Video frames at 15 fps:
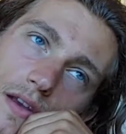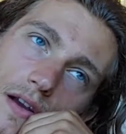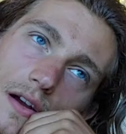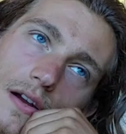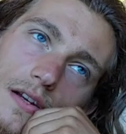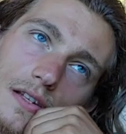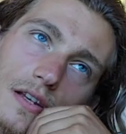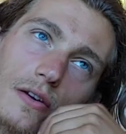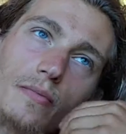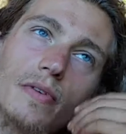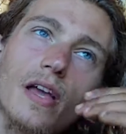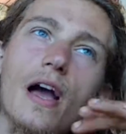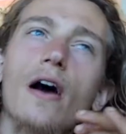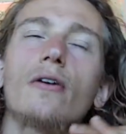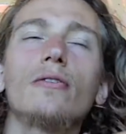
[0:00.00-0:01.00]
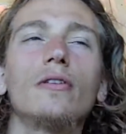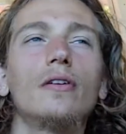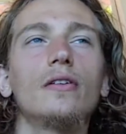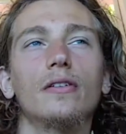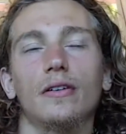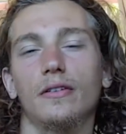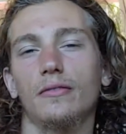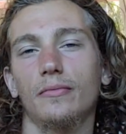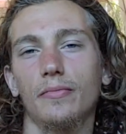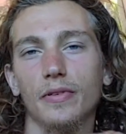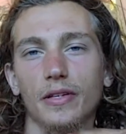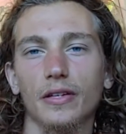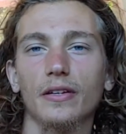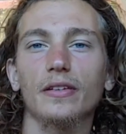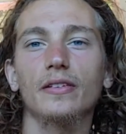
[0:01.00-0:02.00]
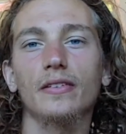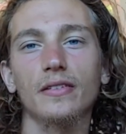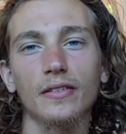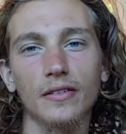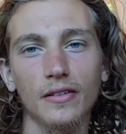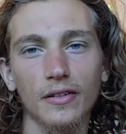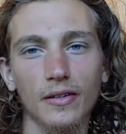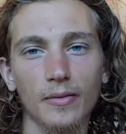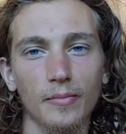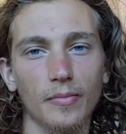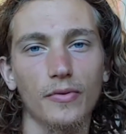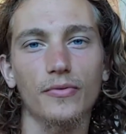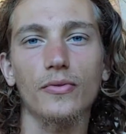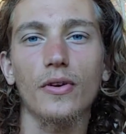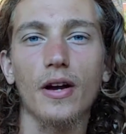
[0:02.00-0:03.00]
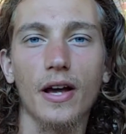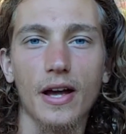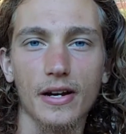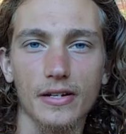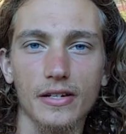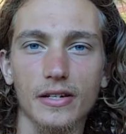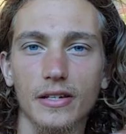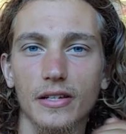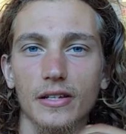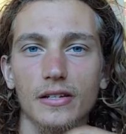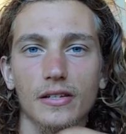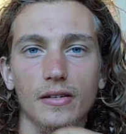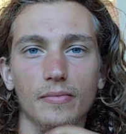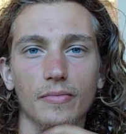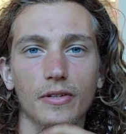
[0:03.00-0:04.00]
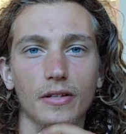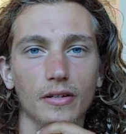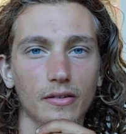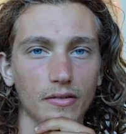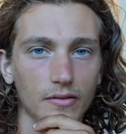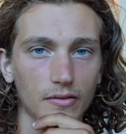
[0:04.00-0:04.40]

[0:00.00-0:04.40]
Alright, tell me how long it'll be before I actually need something.